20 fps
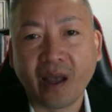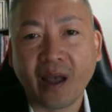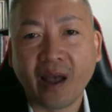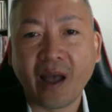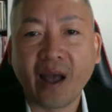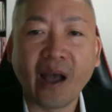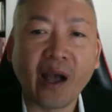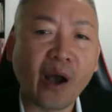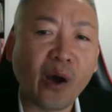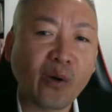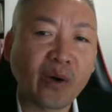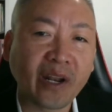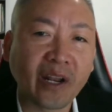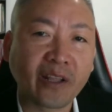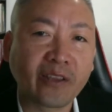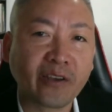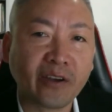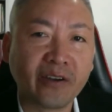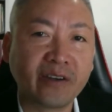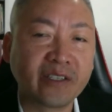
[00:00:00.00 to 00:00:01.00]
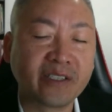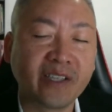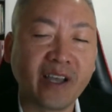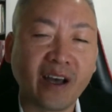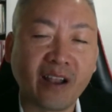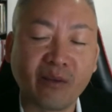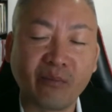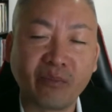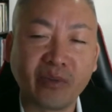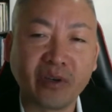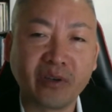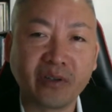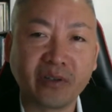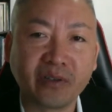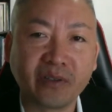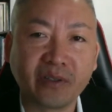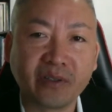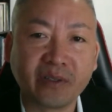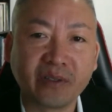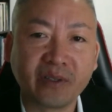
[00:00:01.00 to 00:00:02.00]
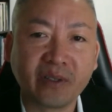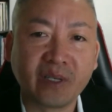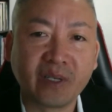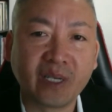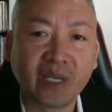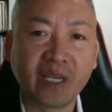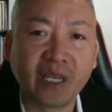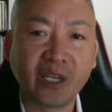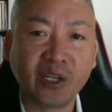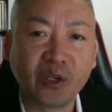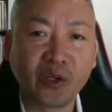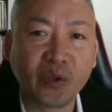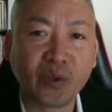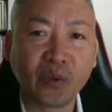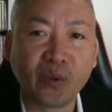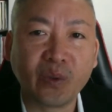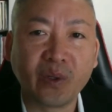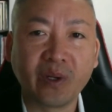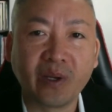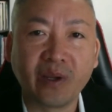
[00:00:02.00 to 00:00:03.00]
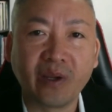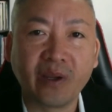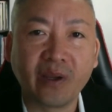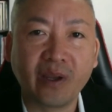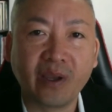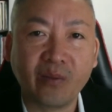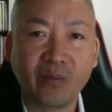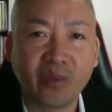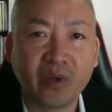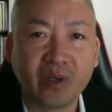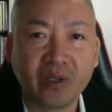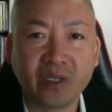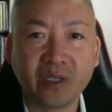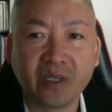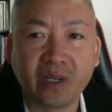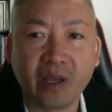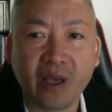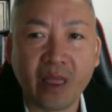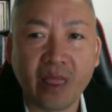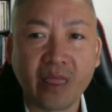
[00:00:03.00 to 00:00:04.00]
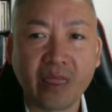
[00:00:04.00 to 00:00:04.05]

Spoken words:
How can I turn this dollar bill into $1 million?